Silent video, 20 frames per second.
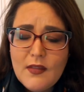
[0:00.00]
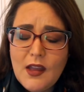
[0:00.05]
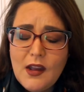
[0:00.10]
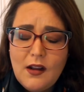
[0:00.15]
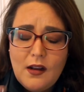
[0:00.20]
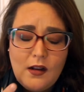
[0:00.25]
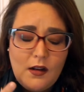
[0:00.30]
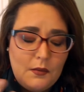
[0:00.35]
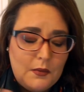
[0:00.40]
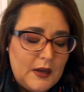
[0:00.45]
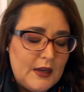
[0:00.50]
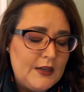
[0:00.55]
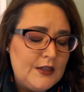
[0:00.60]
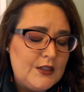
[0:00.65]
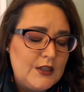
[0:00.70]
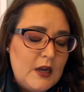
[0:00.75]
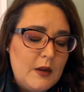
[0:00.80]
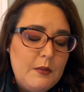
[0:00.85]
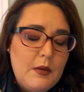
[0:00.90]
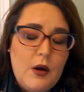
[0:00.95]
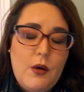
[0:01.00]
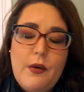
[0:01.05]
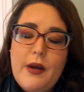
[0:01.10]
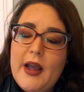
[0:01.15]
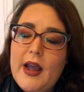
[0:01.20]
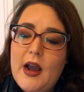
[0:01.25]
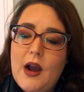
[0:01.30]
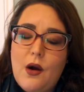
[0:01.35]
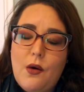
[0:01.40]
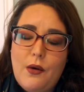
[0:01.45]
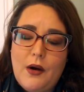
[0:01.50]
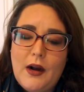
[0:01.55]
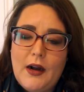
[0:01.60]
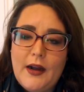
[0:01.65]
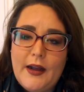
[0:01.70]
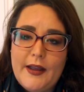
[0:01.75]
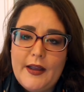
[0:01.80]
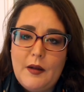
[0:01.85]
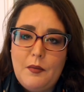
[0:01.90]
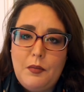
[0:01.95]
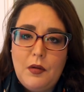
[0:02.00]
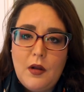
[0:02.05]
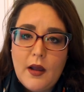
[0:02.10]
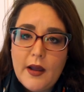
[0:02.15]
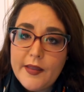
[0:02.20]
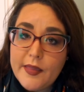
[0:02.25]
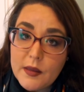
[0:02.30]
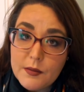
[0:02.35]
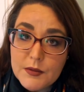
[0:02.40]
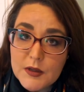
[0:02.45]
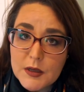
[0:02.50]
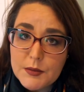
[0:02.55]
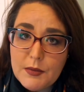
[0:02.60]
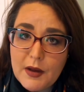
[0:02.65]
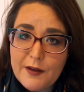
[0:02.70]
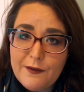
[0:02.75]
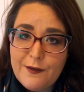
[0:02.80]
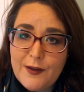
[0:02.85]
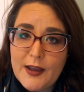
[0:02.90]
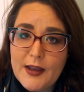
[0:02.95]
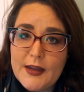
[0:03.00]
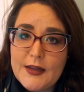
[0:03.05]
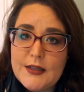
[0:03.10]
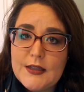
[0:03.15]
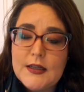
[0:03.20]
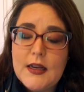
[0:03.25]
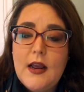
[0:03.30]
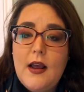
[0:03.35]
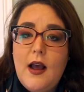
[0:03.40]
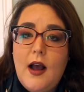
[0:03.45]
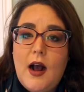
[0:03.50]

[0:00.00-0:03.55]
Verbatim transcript: um, demo how I applied them to my face.